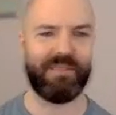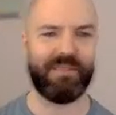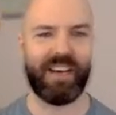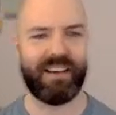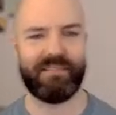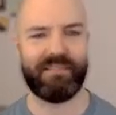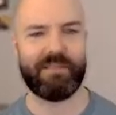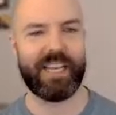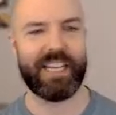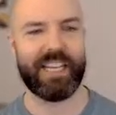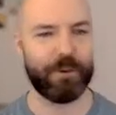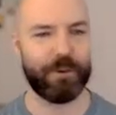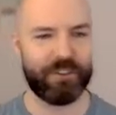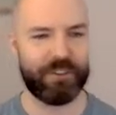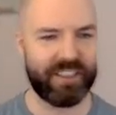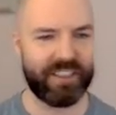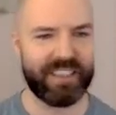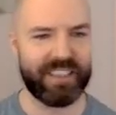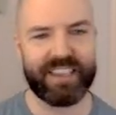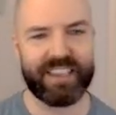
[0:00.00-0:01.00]
an
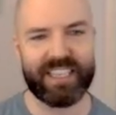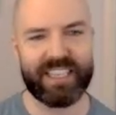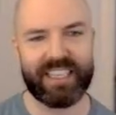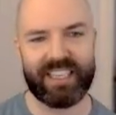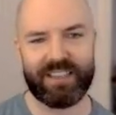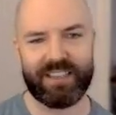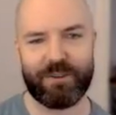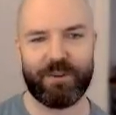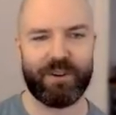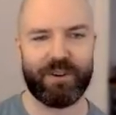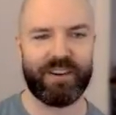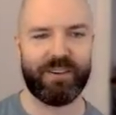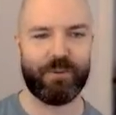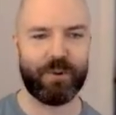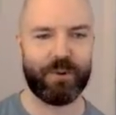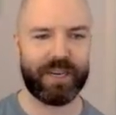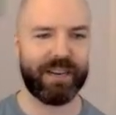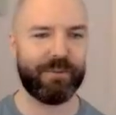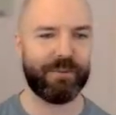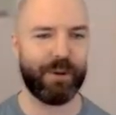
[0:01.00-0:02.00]
OCD thing or a
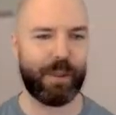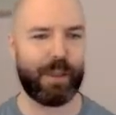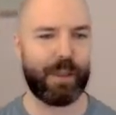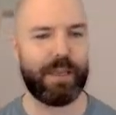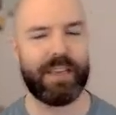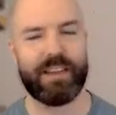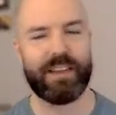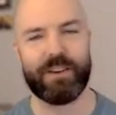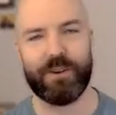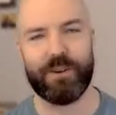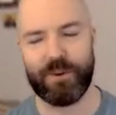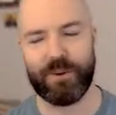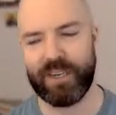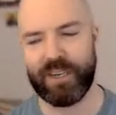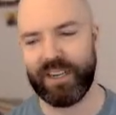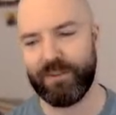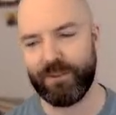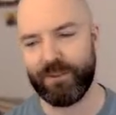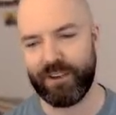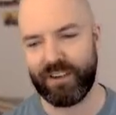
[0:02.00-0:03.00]
whatever thing or
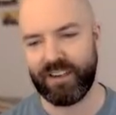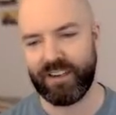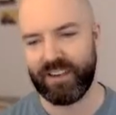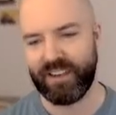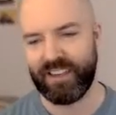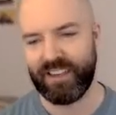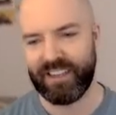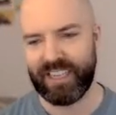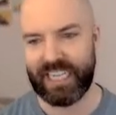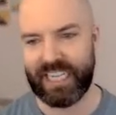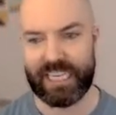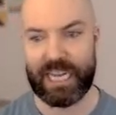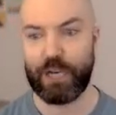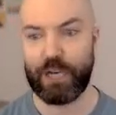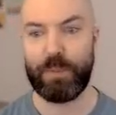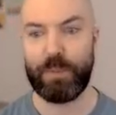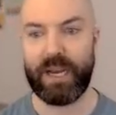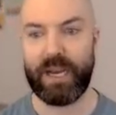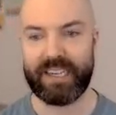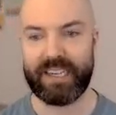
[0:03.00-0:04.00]
whatever, an
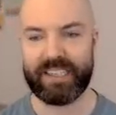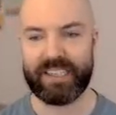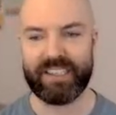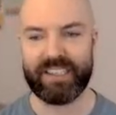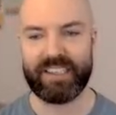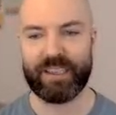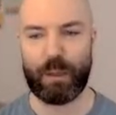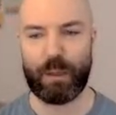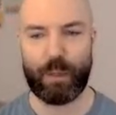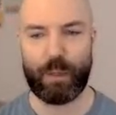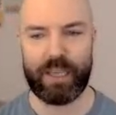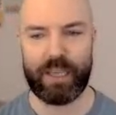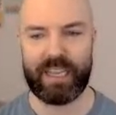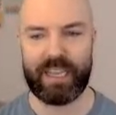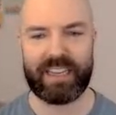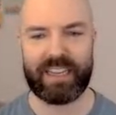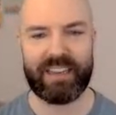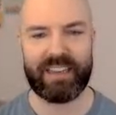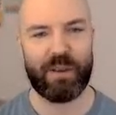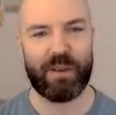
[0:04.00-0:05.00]
alpaca
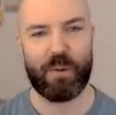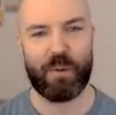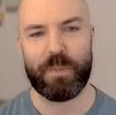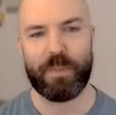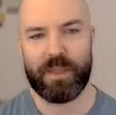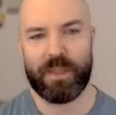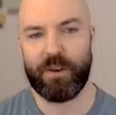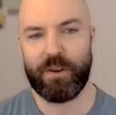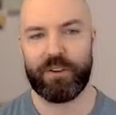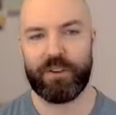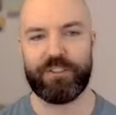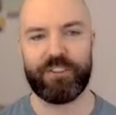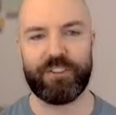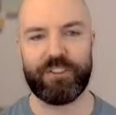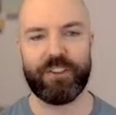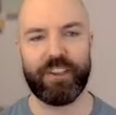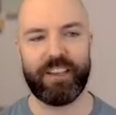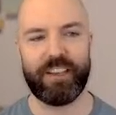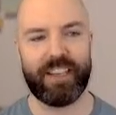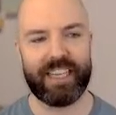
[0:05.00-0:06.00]
thing. No, it's just
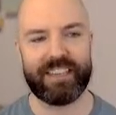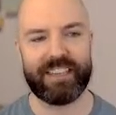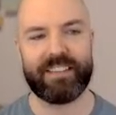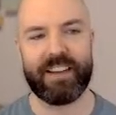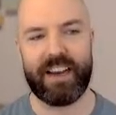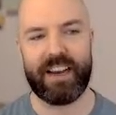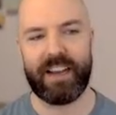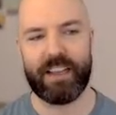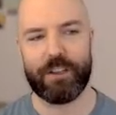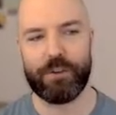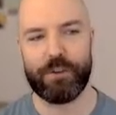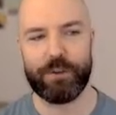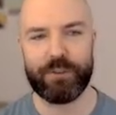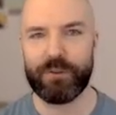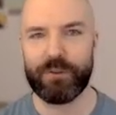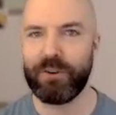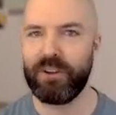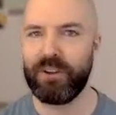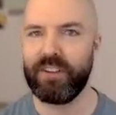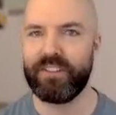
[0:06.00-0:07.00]
it's not
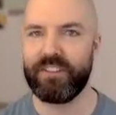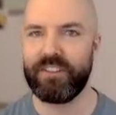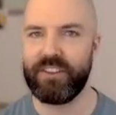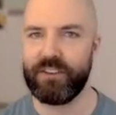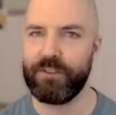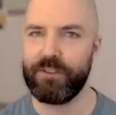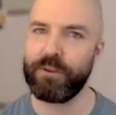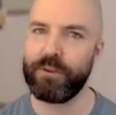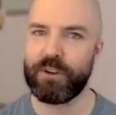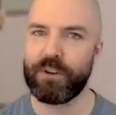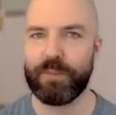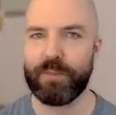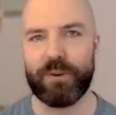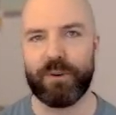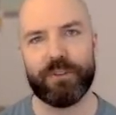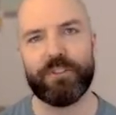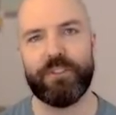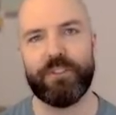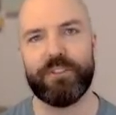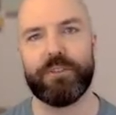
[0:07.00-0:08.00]
useful to do
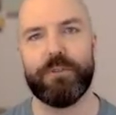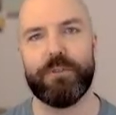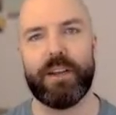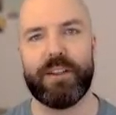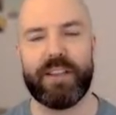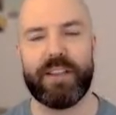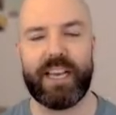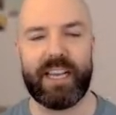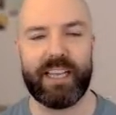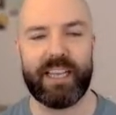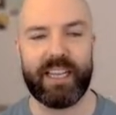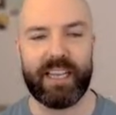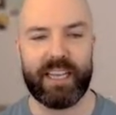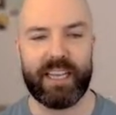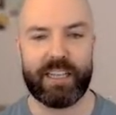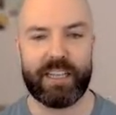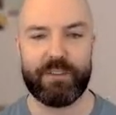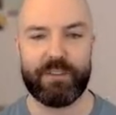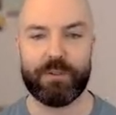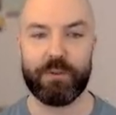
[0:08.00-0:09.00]
compulsions around that.
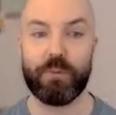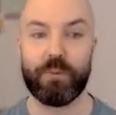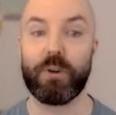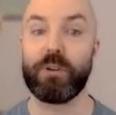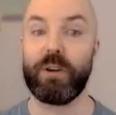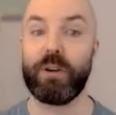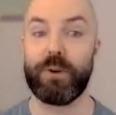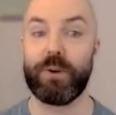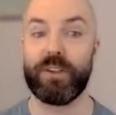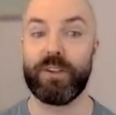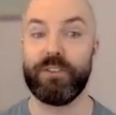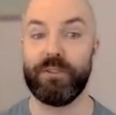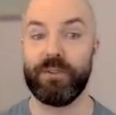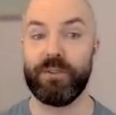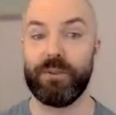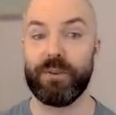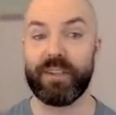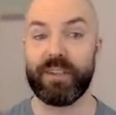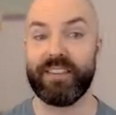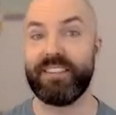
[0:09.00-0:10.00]
And so what do I want to
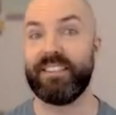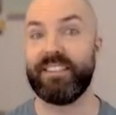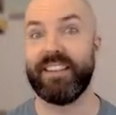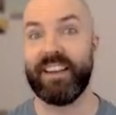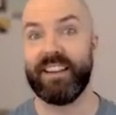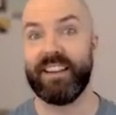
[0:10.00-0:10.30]
do instead?